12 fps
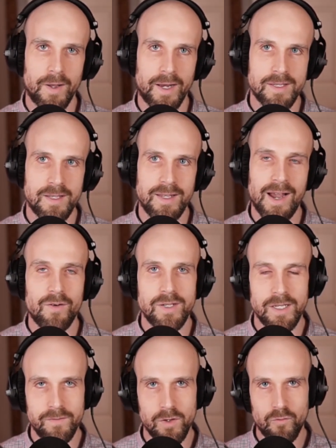I guess, the
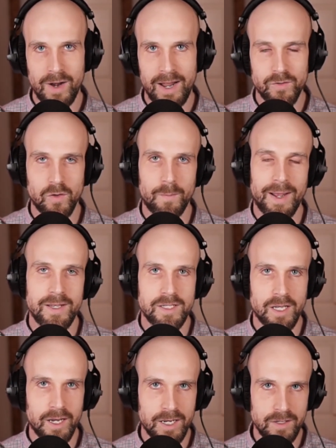narratives around sort of
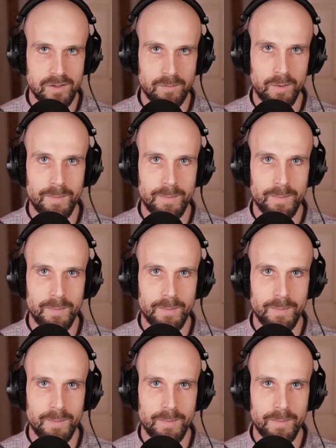panpsychism